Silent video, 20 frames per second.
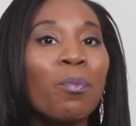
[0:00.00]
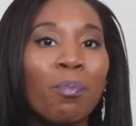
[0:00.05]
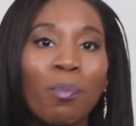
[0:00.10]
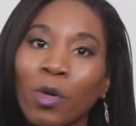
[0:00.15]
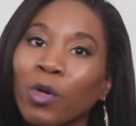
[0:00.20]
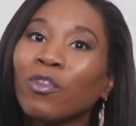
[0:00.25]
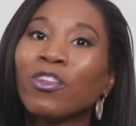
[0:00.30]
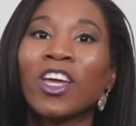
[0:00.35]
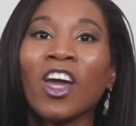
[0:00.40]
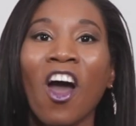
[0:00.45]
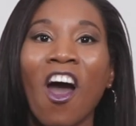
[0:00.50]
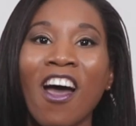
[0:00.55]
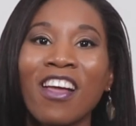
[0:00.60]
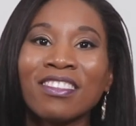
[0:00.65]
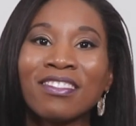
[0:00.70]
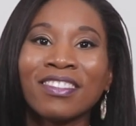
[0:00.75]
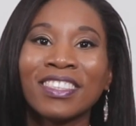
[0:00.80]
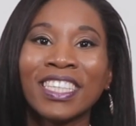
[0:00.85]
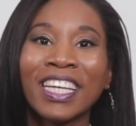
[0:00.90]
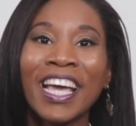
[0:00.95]
Moving
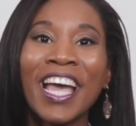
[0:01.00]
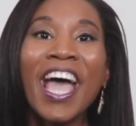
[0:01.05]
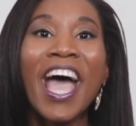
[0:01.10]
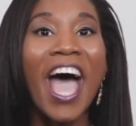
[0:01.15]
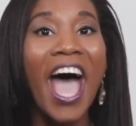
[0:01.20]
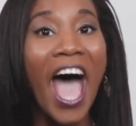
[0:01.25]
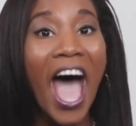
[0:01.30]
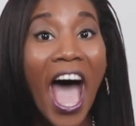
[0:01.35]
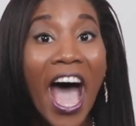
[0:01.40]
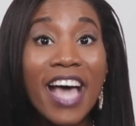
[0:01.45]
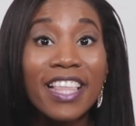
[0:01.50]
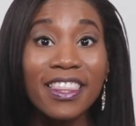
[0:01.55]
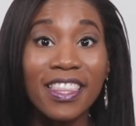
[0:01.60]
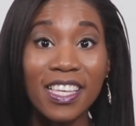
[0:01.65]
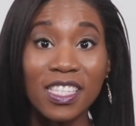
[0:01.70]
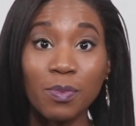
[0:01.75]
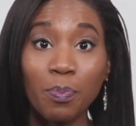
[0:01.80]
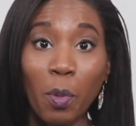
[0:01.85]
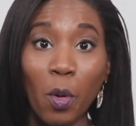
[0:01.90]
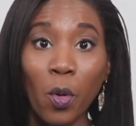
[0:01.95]
on. At
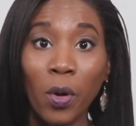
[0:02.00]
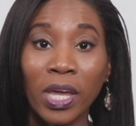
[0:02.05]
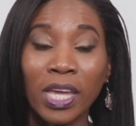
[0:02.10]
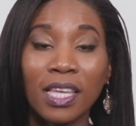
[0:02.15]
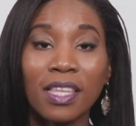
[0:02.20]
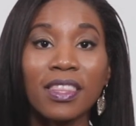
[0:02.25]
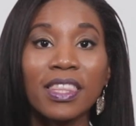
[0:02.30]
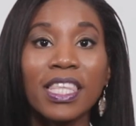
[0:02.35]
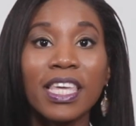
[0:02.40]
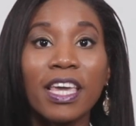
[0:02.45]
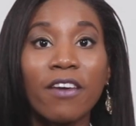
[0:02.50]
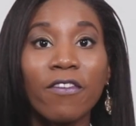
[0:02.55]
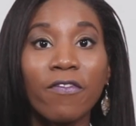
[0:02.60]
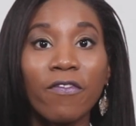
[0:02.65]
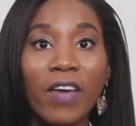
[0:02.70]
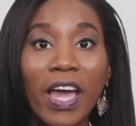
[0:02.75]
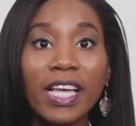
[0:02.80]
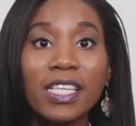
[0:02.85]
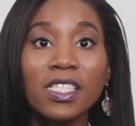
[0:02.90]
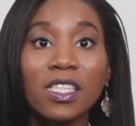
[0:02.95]
this point, the
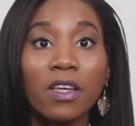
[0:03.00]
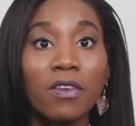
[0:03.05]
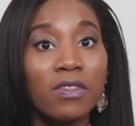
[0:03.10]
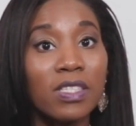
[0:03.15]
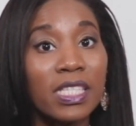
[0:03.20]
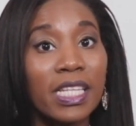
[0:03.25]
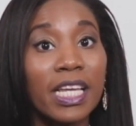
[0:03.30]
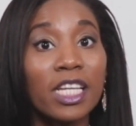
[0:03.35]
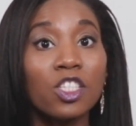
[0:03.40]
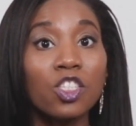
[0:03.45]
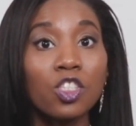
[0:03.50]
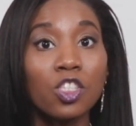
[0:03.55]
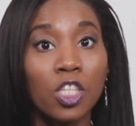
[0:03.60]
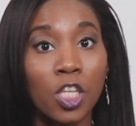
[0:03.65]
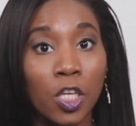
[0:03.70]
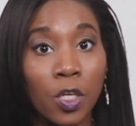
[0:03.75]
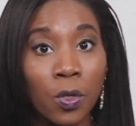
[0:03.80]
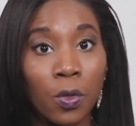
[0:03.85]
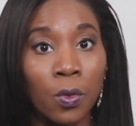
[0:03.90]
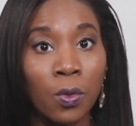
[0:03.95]
effects of stage
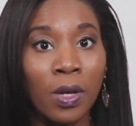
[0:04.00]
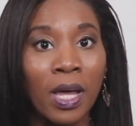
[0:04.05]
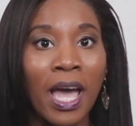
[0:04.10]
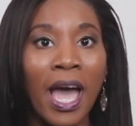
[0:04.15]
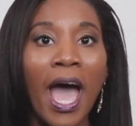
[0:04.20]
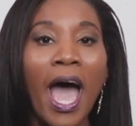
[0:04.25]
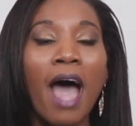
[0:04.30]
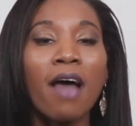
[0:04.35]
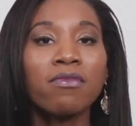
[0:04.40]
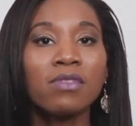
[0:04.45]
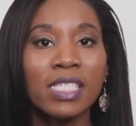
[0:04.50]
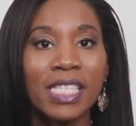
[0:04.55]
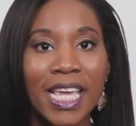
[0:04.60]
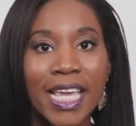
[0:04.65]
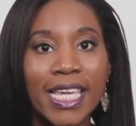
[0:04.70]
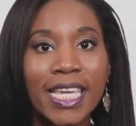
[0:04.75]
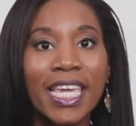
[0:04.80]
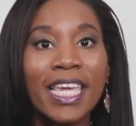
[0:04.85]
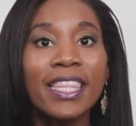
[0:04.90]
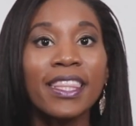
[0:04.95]
2 have
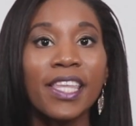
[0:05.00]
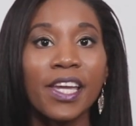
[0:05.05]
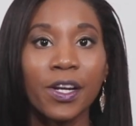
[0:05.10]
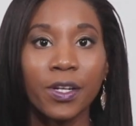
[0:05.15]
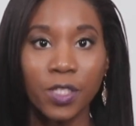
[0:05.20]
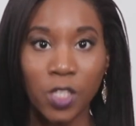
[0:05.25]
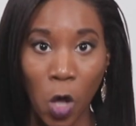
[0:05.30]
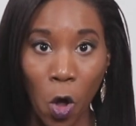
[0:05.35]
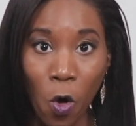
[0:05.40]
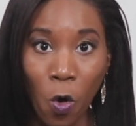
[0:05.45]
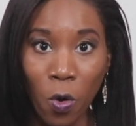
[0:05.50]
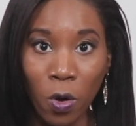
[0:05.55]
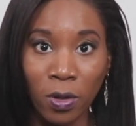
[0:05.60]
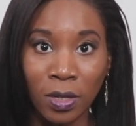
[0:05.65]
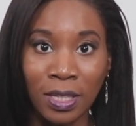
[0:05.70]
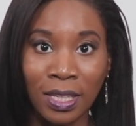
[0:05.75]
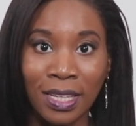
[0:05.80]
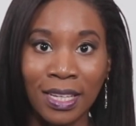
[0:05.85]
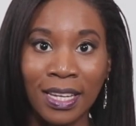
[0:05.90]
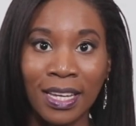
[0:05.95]
taken their toll.
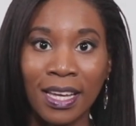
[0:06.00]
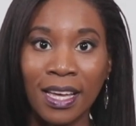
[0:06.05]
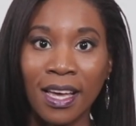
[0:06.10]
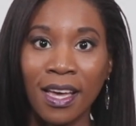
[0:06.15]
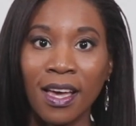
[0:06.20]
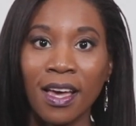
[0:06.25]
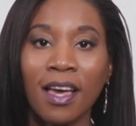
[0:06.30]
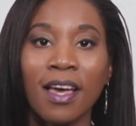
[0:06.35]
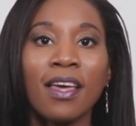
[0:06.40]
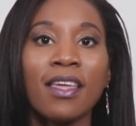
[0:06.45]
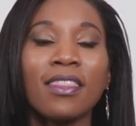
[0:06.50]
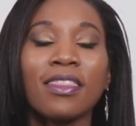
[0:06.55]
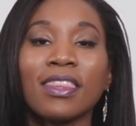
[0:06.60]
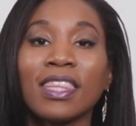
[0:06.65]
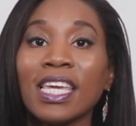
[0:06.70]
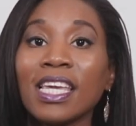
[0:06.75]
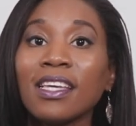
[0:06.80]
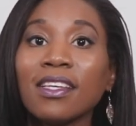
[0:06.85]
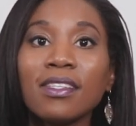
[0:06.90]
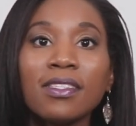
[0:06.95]

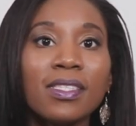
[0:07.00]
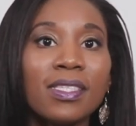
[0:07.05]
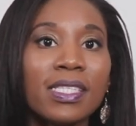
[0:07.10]
Things